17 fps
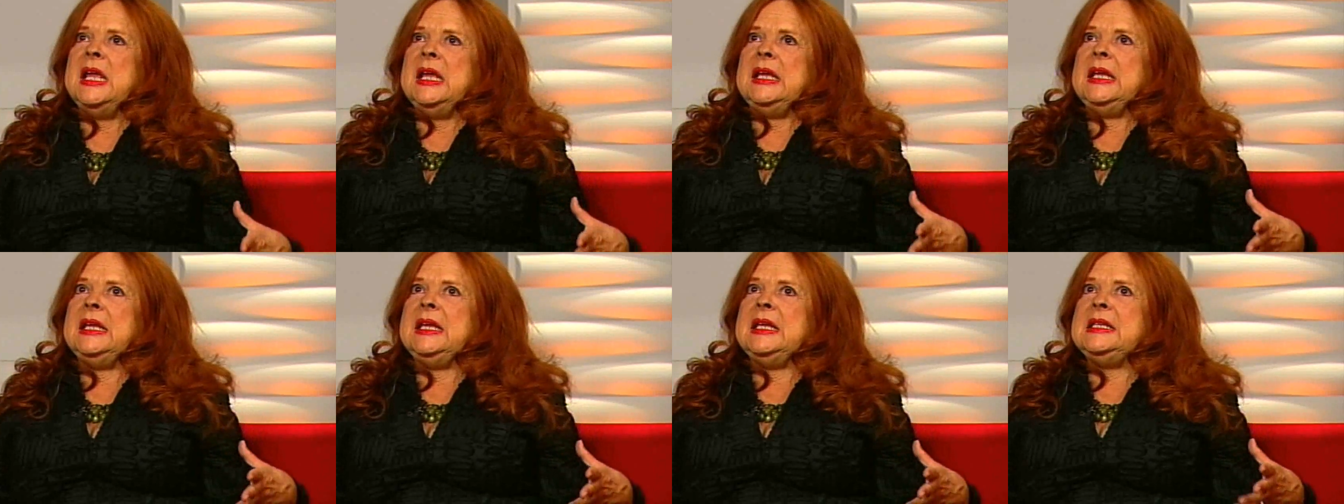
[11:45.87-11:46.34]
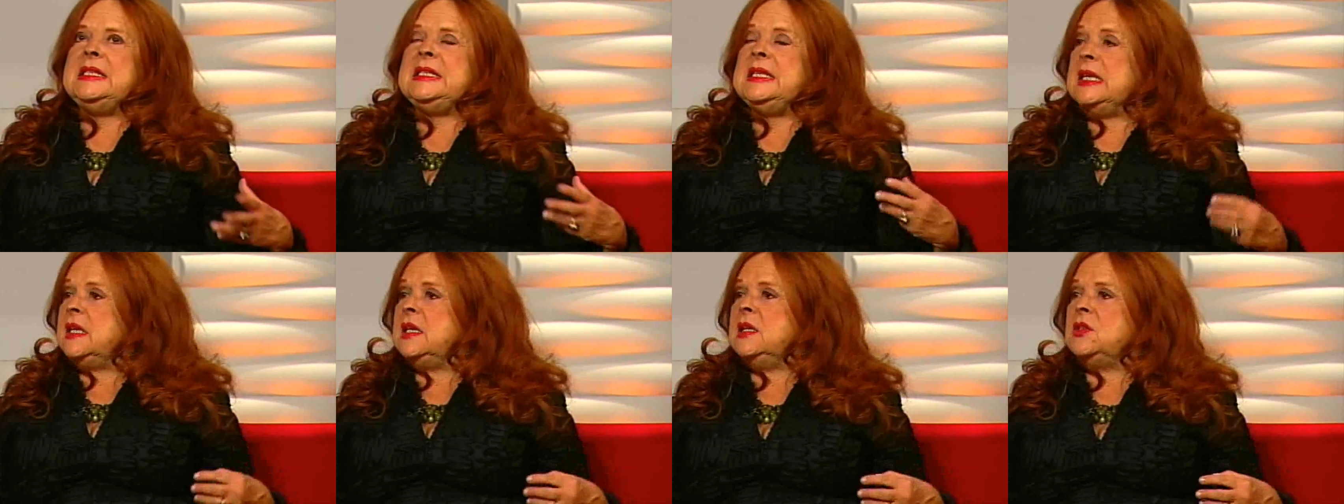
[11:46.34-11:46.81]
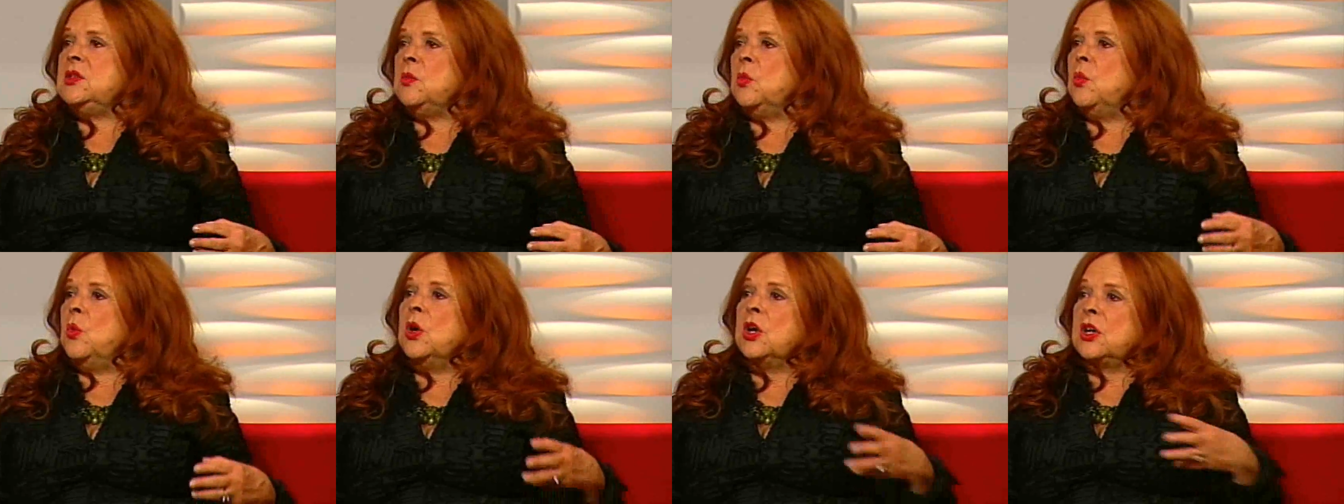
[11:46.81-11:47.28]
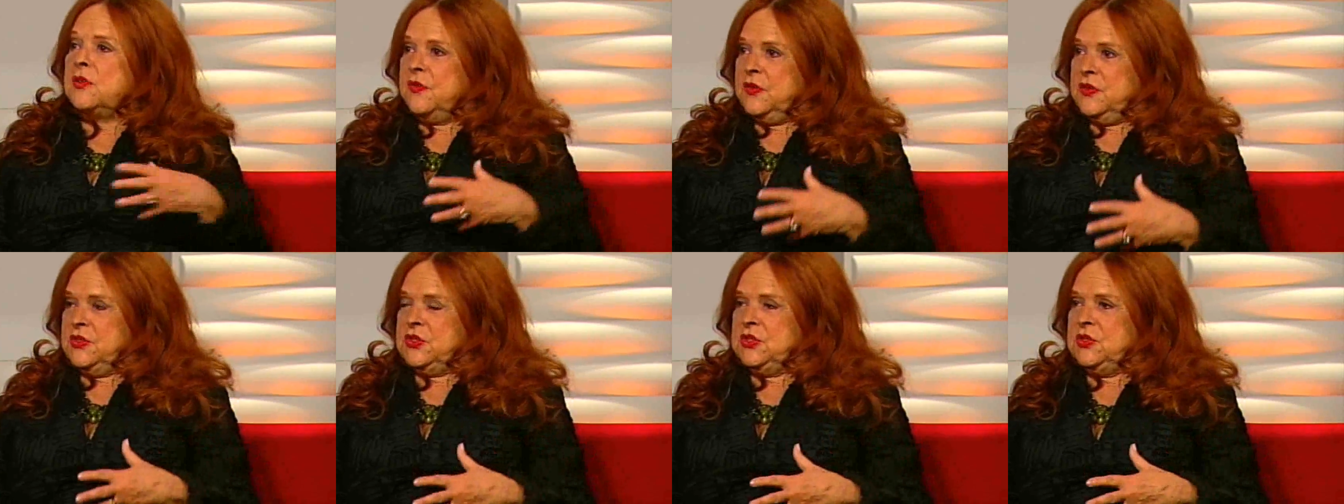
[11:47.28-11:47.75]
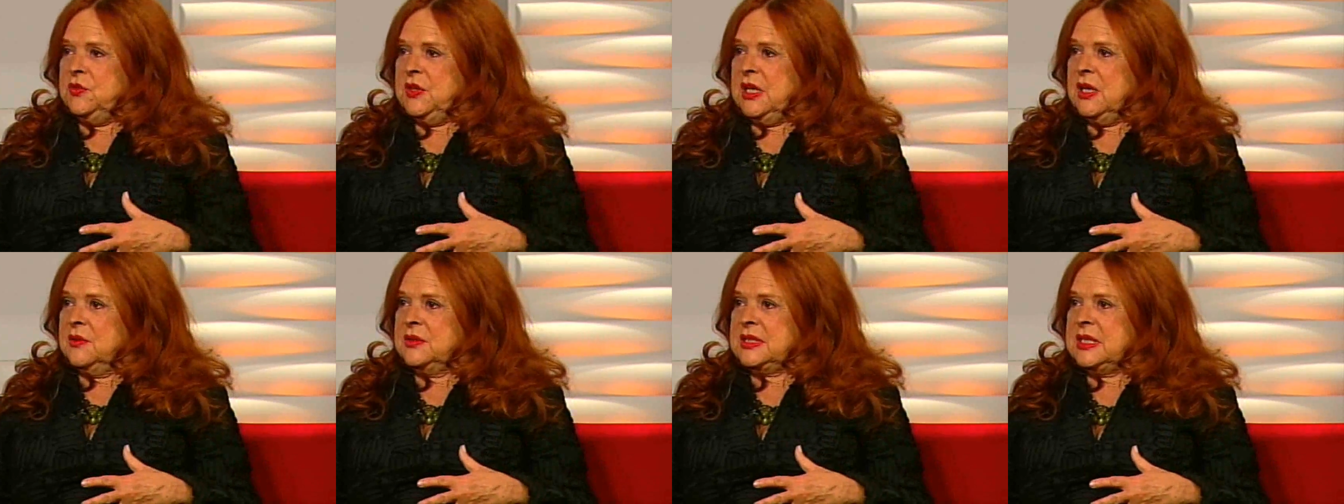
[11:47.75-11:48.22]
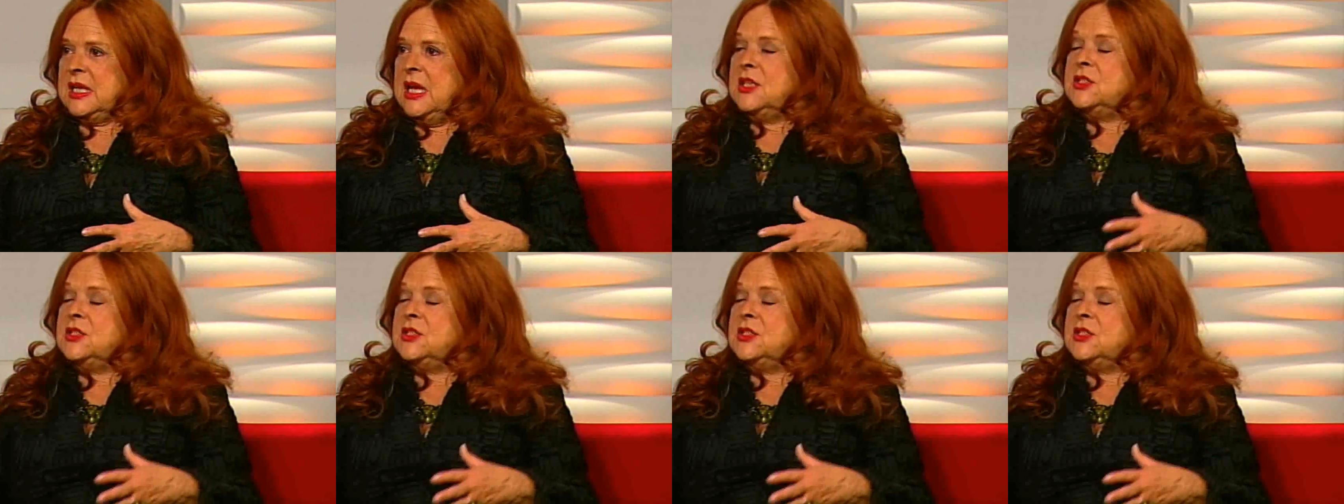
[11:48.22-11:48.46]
He didn't work for the studios.